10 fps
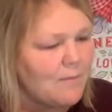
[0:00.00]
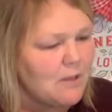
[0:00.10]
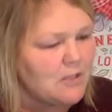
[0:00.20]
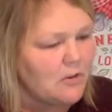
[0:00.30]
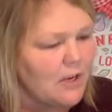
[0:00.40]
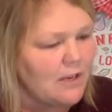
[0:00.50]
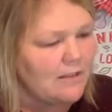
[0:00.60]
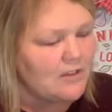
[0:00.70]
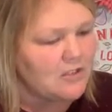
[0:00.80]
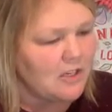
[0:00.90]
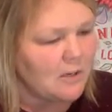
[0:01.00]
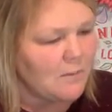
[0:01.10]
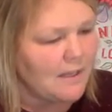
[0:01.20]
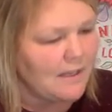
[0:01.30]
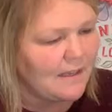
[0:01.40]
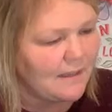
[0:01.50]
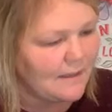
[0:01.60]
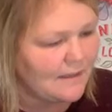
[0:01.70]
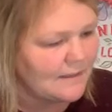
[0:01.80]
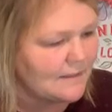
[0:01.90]
am enjoying this year
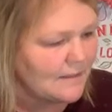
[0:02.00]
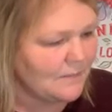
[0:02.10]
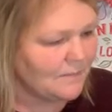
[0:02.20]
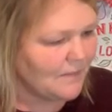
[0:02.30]
because